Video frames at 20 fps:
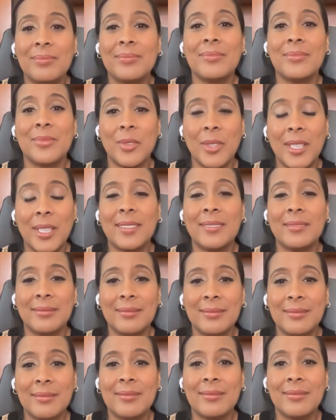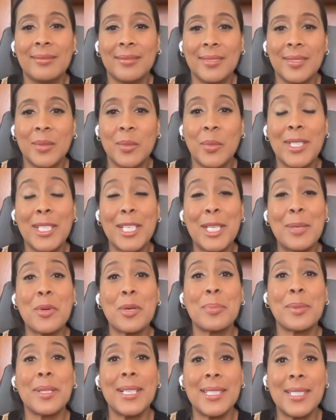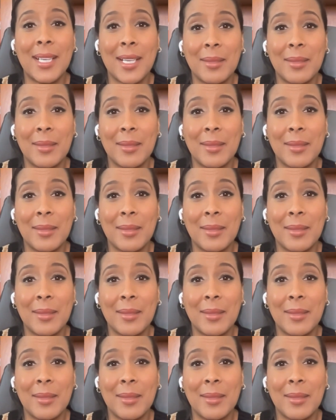Right. You know, there's always something going on. We need more playtime.